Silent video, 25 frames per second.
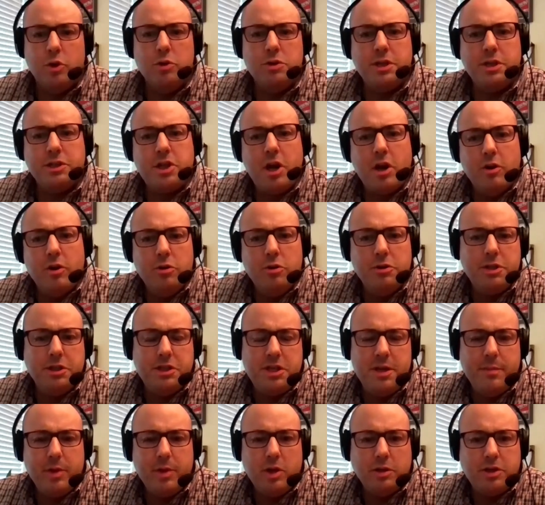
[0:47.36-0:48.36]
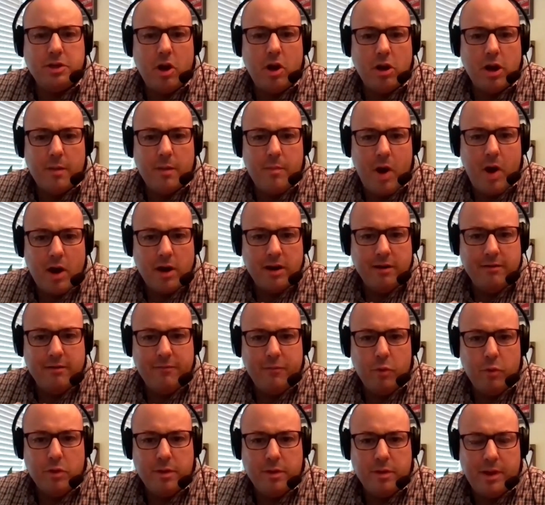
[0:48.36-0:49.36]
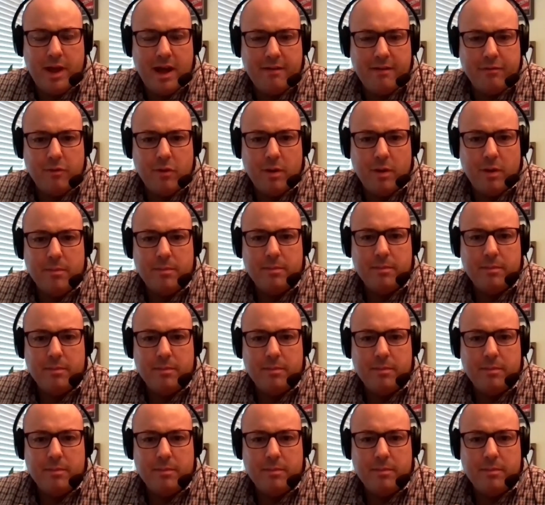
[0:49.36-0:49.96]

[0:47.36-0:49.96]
the typical target market for the platform?